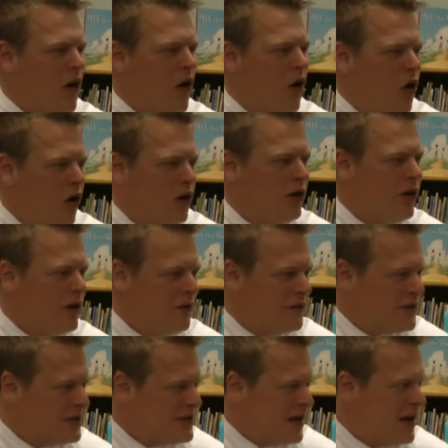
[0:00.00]
all of
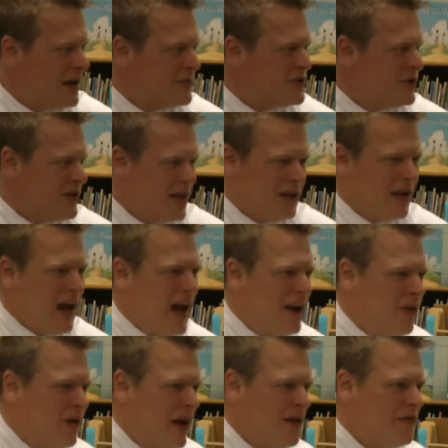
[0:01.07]
the time, so that I
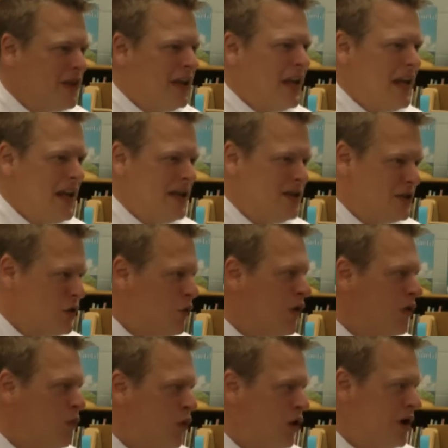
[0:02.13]
don't have kids who
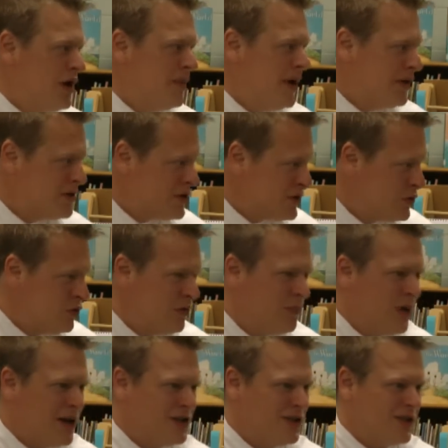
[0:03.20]
are worried about school
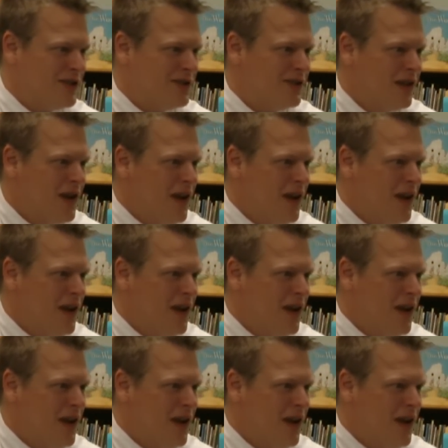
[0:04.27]
budgets.